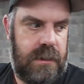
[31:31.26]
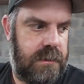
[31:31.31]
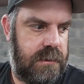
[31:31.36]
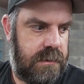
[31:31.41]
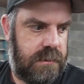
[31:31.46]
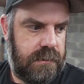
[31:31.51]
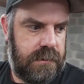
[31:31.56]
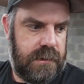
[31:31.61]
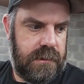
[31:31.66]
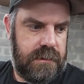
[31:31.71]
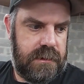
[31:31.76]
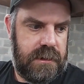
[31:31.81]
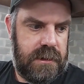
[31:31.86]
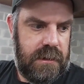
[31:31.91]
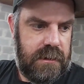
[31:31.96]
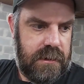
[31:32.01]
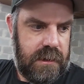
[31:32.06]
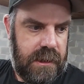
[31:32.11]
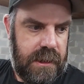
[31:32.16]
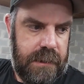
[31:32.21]
it so it'll
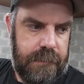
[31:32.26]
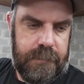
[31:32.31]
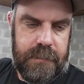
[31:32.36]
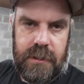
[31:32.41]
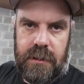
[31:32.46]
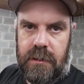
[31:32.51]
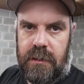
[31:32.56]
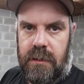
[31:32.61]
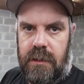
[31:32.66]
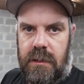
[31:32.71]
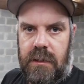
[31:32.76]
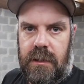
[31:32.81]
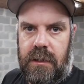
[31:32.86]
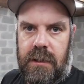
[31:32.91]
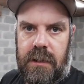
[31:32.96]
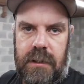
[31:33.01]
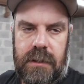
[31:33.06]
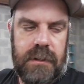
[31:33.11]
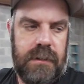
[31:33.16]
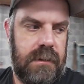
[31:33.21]
still keep the
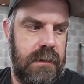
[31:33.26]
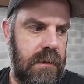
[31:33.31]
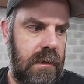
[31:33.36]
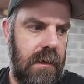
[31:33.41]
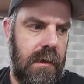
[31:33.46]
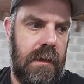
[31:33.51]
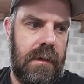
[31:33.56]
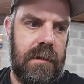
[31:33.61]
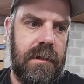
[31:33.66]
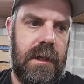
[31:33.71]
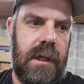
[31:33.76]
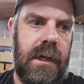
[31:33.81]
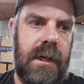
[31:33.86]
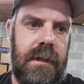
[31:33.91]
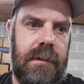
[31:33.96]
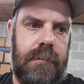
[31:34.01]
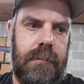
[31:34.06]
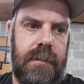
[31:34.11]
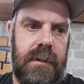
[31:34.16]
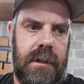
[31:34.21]
look and all
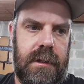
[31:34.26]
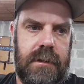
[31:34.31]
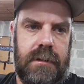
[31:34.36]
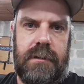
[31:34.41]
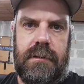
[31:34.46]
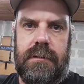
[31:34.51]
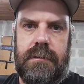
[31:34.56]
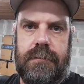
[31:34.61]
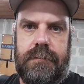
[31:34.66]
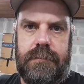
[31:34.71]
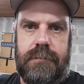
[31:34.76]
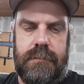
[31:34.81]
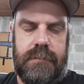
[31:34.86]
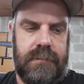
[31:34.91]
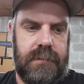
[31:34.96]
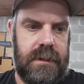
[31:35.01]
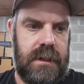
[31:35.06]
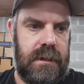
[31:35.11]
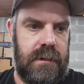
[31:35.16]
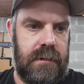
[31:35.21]
that, but
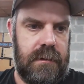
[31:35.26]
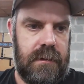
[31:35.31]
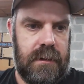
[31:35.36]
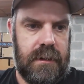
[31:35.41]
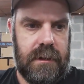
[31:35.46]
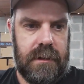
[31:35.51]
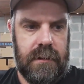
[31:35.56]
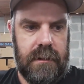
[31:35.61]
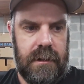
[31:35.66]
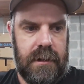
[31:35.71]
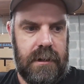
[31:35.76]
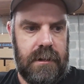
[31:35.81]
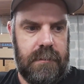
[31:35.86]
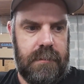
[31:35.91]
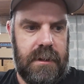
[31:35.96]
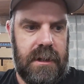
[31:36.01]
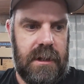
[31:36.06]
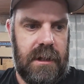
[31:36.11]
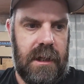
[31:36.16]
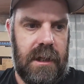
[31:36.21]
it'll look a little
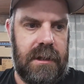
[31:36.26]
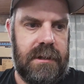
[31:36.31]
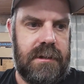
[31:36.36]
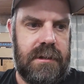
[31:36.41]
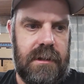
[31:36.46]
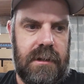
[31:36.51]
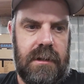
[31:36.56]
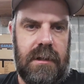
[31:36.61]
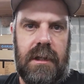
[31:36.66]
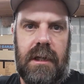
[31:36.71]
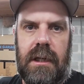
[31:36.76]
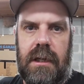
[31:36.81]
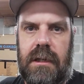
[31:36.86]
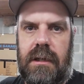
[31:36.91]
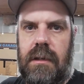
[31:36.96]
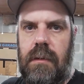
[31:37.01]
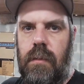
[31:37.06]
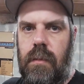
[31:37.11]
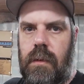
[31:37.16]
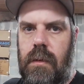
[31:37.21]
bit nicer,
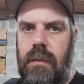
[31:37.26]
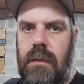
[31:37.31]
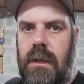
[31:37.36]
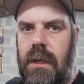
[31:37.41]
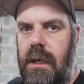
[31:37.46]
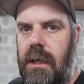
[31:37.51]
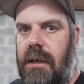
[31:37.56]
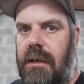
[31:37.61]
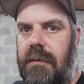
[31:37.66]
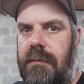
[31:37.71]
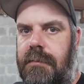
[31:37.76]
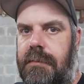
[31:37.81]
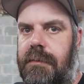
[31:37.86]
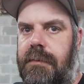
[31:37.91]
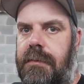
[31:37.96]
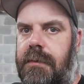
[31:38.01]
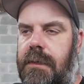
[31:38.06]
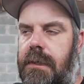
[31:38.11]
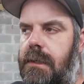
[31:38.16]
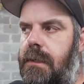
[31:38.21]
and it won't have,
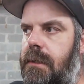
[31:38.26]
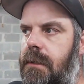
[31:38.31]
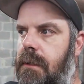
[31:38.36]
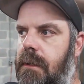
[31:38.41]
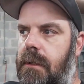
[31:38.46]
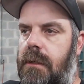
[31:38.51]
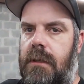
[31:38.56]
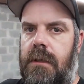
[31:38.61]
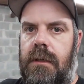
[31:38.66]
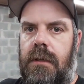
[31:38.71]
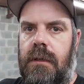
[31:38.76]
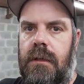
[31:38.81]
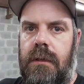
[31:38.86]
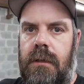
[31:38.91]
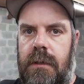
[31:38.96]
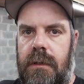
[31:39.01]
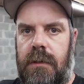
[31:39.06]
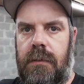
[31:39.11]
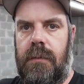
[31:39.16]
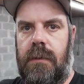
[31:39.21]

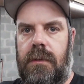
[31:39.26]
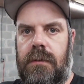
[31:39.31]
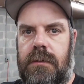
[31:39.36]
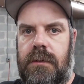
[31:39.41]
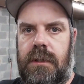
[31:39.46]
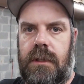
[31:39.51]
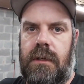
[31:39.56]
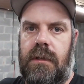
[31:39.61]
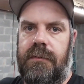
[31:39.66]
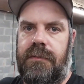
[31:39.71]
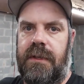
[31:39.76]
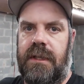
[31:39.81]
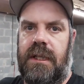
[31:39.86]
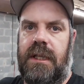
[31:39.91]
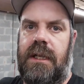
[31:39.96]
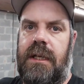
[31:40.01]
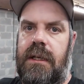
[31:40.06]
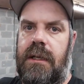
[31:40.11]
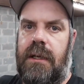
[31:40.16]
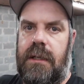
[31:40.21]
you know, if you
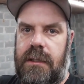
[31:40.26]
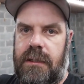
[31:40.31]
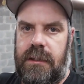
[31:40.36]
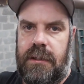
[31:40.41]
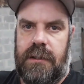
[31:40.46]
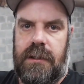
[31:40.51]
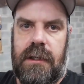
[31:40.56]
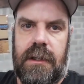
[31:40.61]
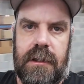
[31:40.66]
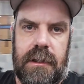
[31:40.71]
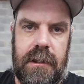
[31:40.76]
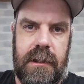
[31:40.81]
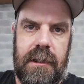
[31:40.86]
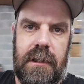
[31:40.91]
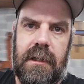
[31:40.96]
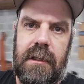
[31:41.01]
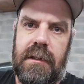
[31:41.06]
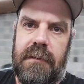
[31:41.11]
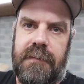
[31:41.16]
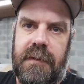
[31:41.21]
lean on it, you're not going to
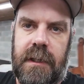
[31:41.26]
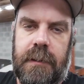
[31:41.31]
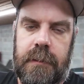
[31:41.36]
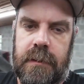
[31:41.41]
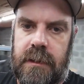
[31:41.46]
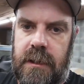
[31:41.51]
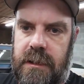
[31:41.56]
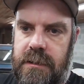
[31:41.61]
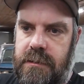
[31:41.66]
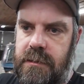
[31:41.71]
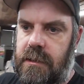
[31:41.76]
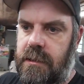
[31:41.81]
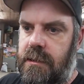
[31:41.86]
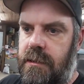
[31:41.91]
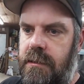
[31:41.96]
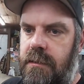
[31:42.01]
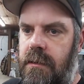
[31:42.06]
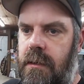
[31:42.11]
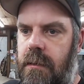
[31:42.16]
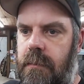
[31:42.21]
get all the fiberglass stuck
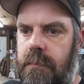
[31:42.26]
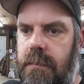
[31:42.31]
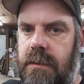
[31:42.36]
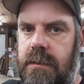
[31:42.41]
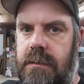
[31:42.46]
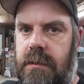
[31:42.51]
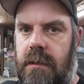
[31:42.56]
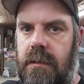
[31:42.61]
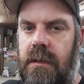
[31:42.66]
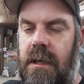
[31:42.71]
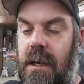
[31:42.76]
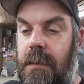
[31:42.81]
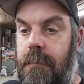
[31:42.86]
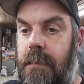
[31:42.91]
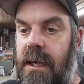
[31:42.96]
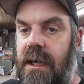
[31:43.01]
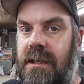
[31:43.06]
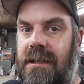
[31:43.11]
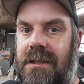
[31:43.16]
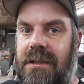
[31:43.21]
in your arm. So I
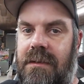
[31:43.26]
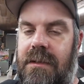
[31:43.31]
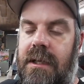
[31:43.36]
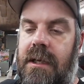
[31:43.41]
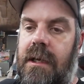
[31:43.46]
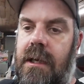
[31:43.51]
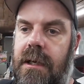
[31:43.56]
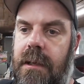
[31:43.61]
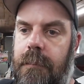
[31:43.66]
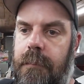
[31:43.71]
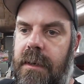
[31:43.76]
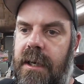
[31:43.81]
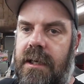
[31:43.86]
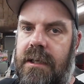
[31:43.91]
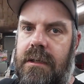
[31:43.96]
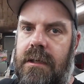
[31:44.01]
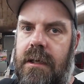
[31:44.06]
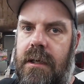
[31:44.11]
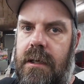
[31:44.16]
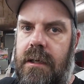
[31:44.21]
might do that, I
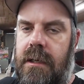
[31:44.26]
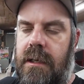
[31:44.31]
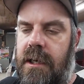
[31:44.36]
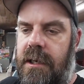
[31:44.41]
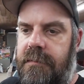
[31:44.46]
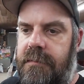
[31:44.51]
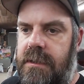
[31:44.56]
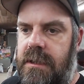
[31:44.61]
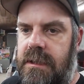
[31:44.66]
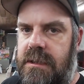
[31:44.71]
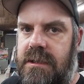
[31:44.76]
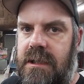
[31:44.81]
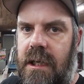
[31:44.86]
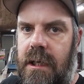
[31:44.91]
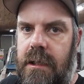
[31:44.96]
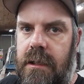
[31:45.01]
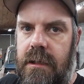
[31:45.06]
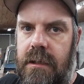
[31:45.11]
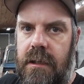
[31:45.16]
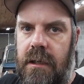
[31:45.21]
might not, I haven't
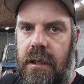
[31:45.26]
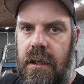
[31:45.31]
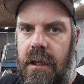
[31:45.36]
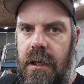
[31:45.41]
decided.